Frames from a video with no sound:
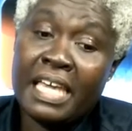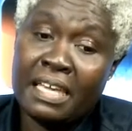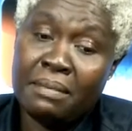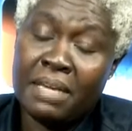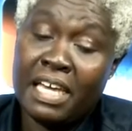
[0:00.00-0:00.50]

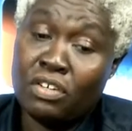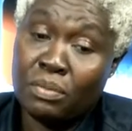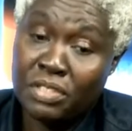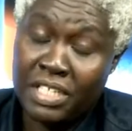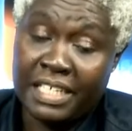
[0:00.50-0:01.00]
aim and
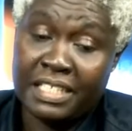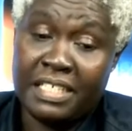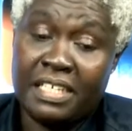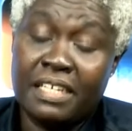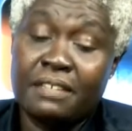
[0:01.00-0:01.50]

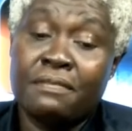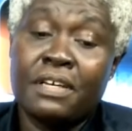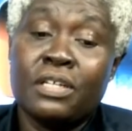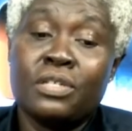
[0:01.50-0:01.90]
objective